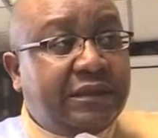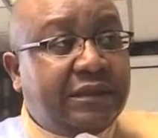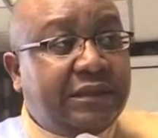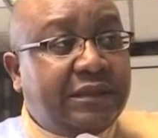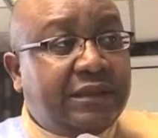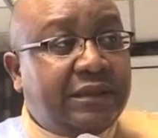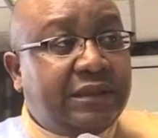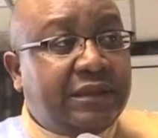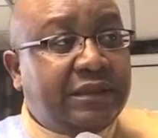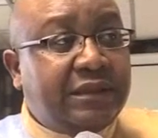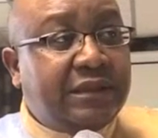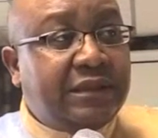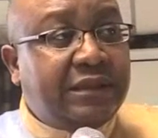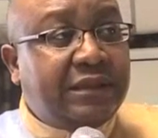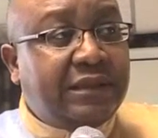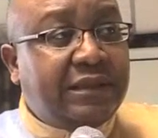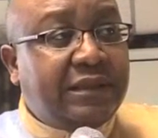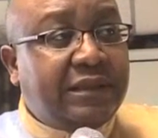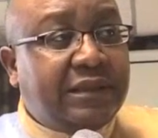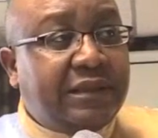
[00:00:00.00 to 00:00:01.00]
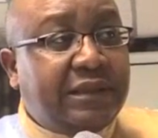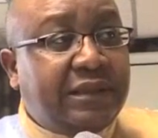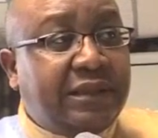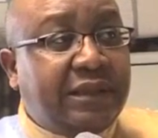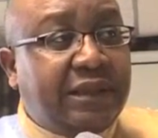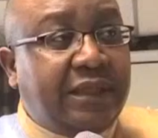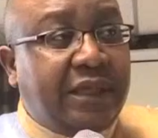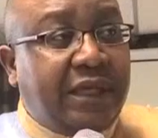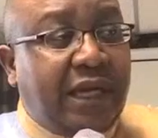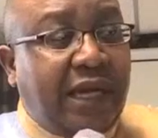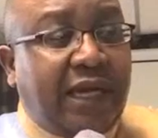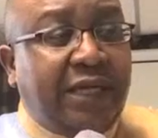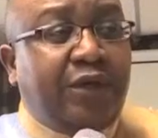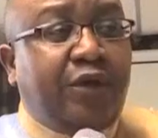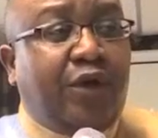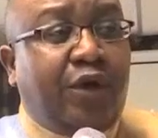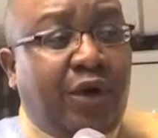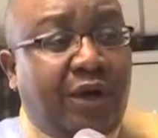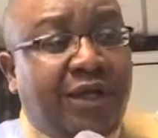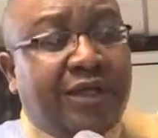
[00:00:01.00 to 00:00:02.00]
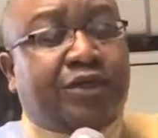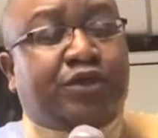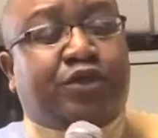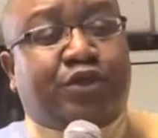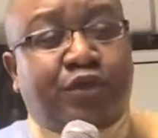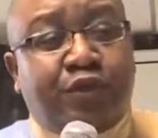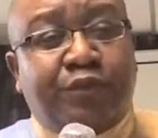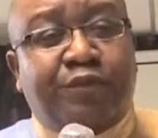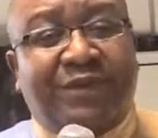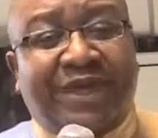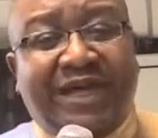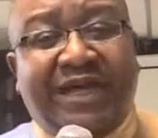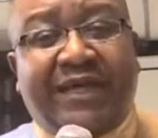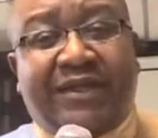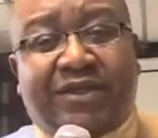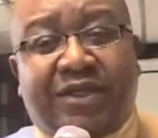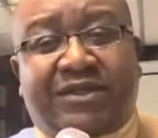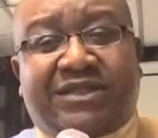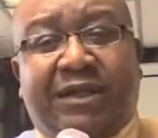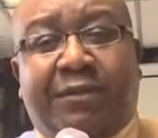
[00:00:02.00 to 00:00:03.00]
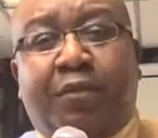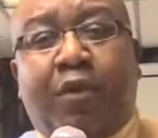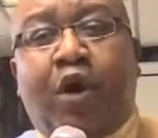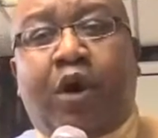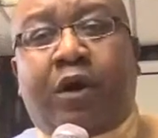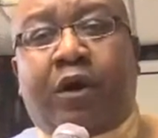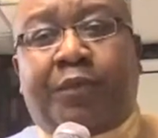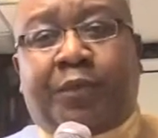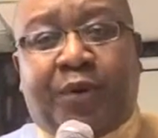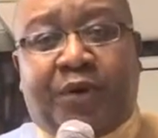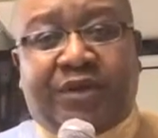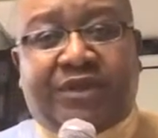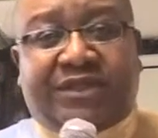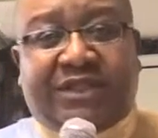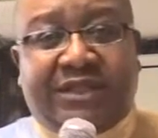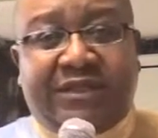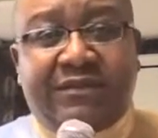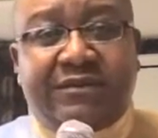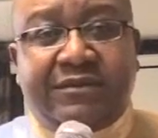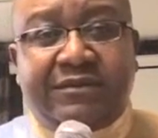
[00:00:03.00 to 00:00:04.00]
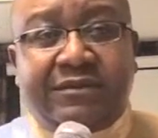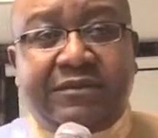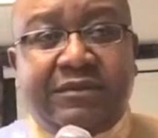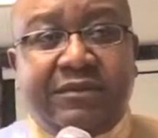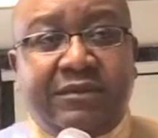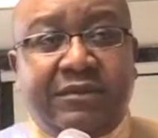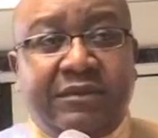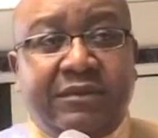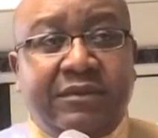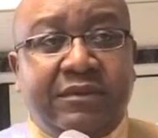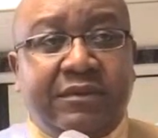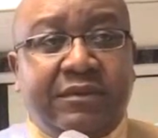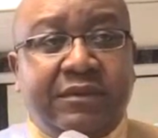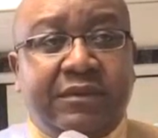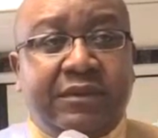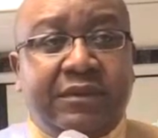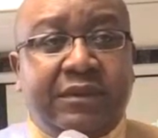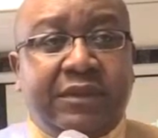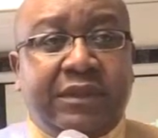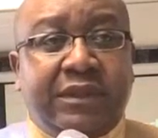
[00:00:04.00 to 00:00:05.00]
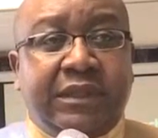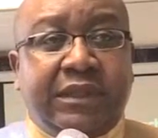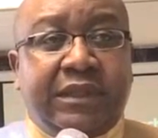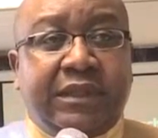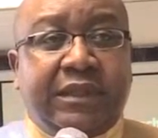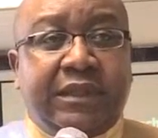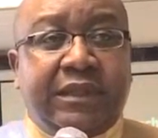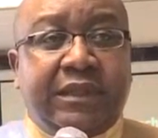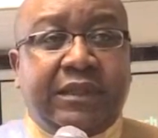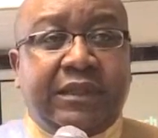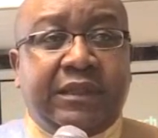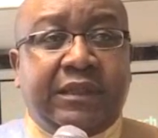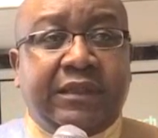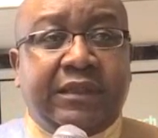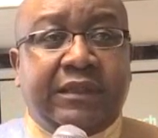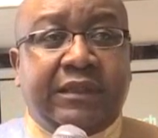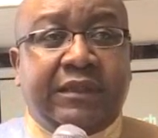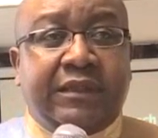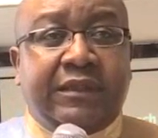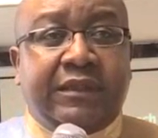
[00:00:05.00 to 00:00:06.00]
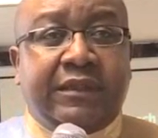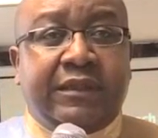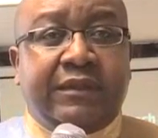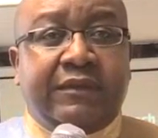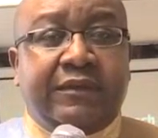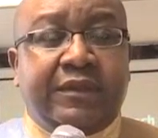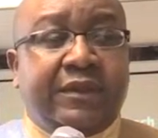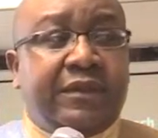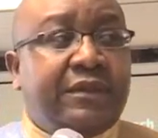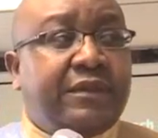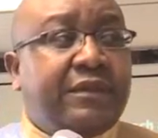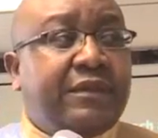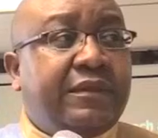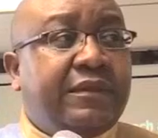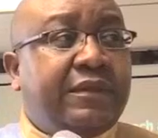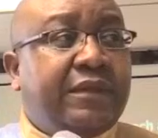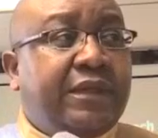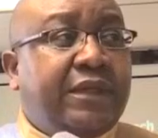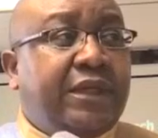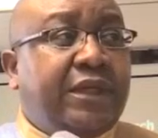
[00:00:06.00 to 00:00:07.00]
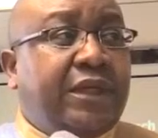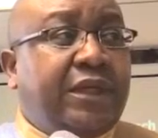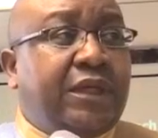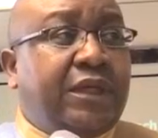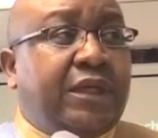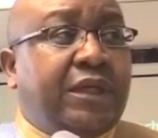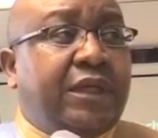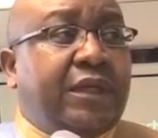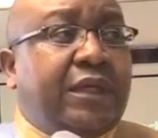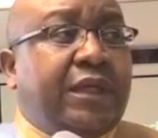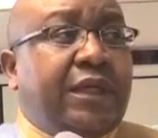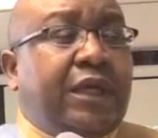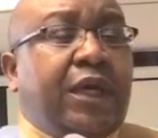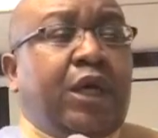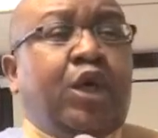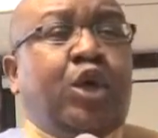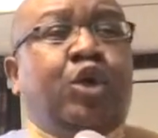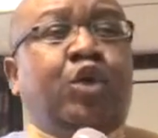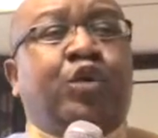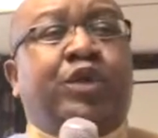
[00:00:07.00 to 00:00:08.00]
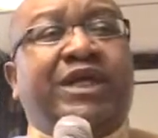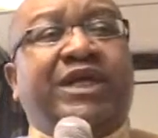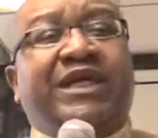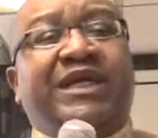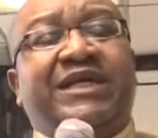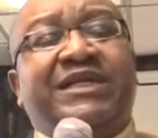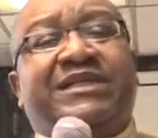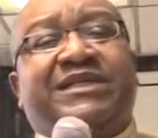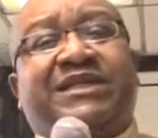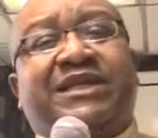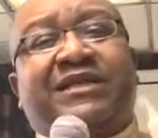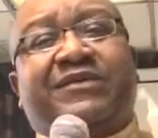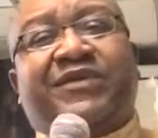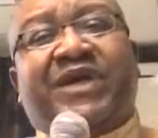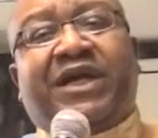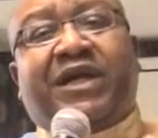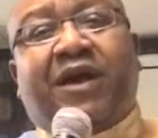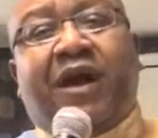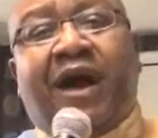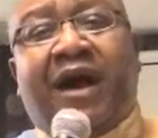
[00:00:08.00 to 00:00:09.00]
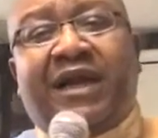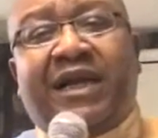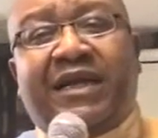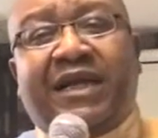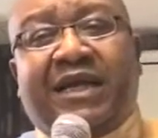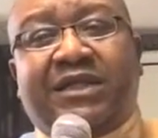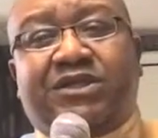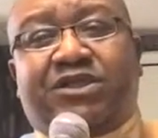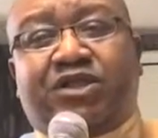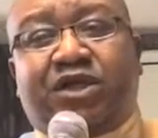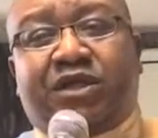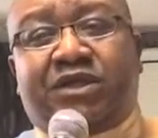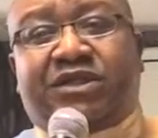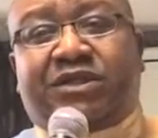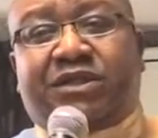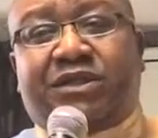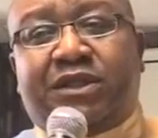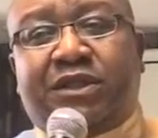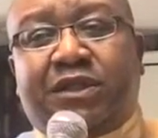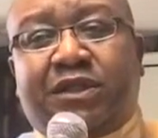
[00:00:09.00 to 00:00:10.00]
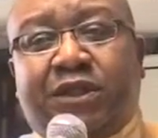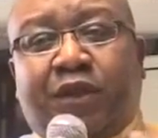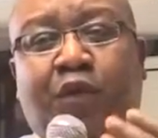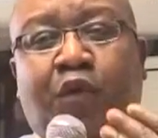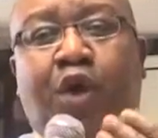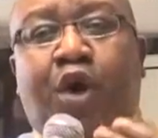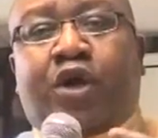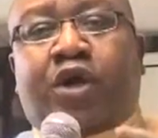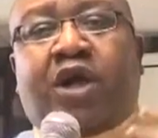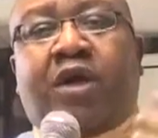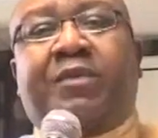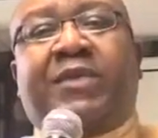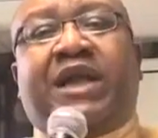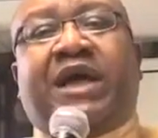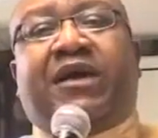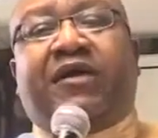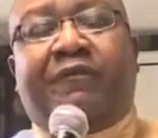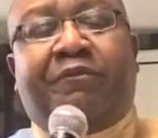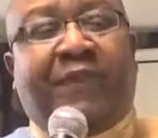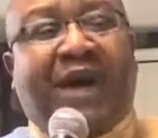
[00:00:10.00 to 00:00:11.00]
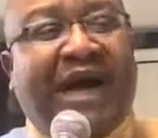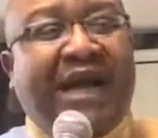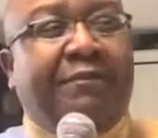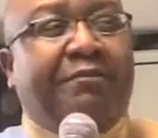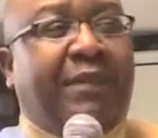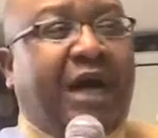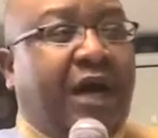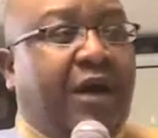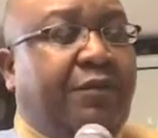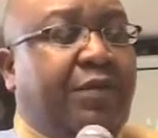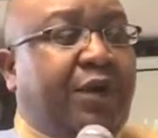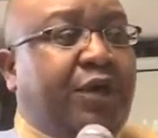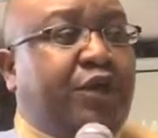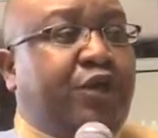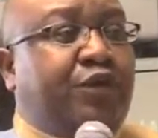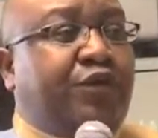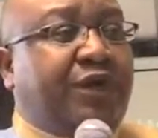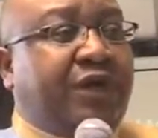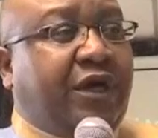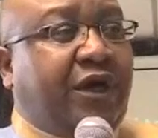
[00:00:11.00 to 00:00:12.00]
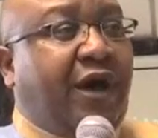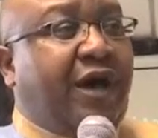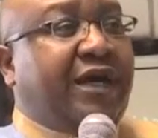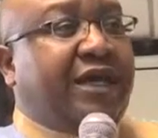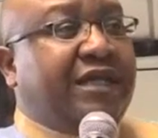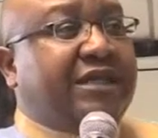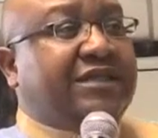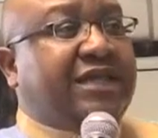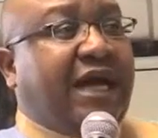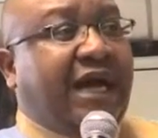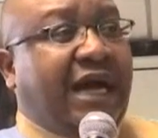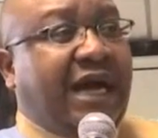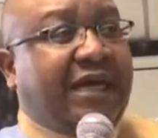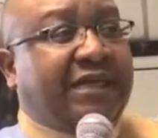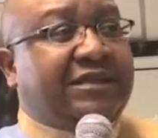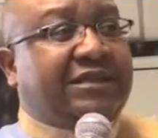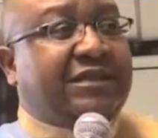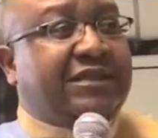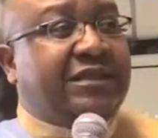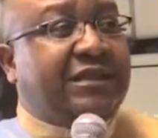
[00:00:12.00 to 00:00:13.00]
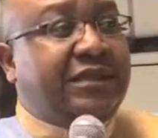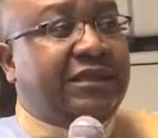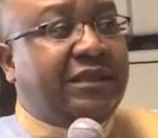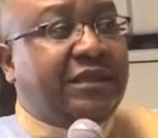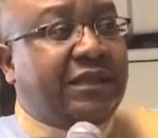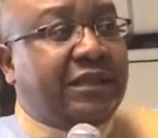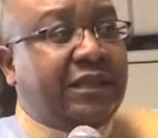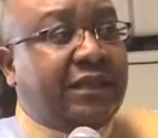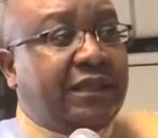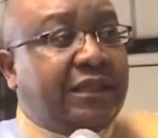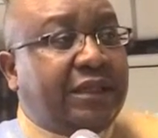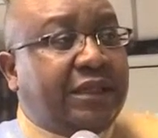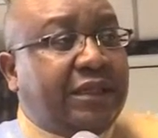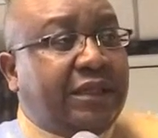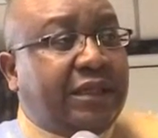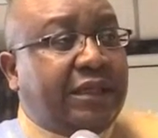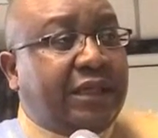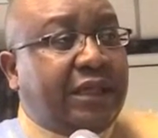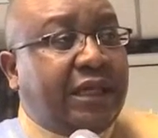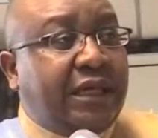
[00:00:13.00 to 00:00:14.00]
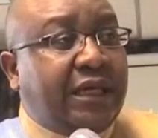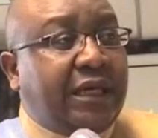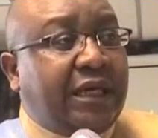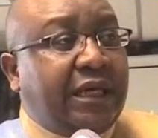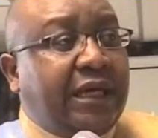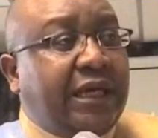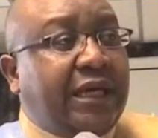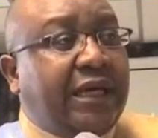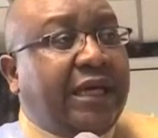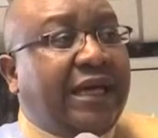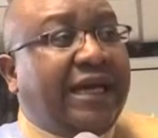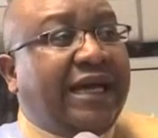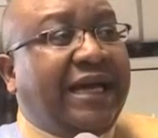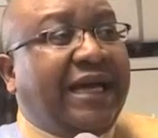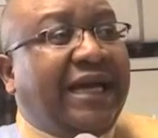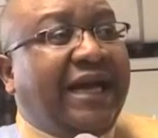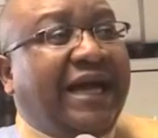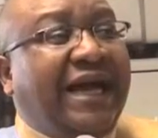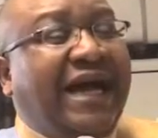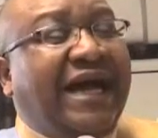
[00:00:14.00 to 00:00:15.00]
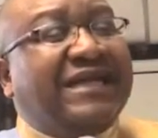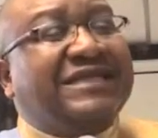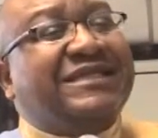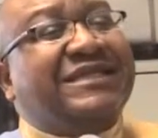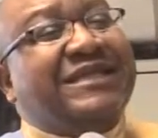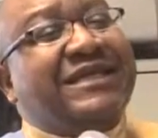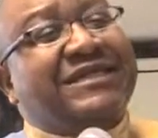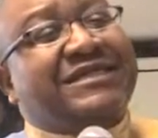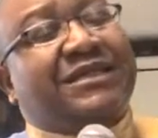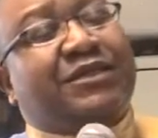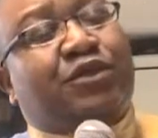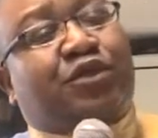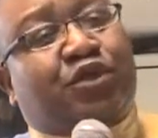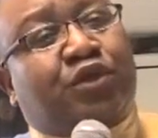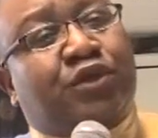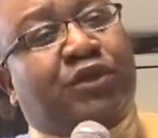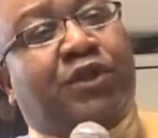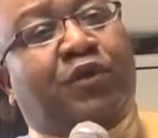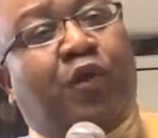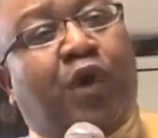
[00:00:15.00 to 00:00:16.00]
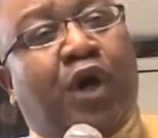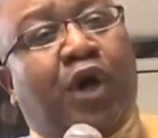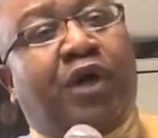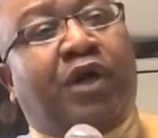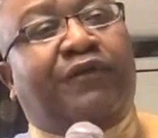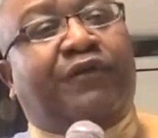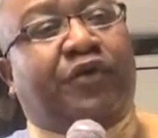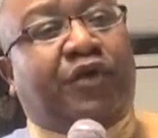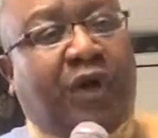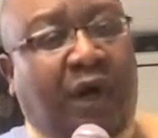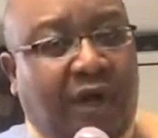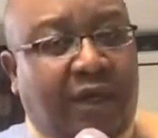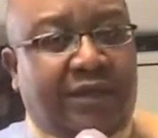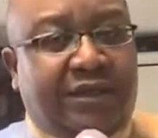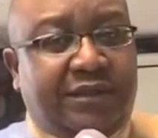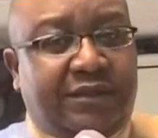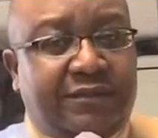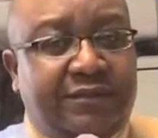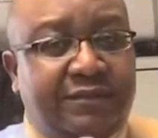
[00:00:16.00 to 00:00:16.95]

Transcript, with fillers: which ye heard of us, and you heard it through me, just a mortal person you received not you received it not as the word of man. You didn't regard it as just the word coming out of my mouth, but you regard it as But as it is in truth. As it is in truth the word of God.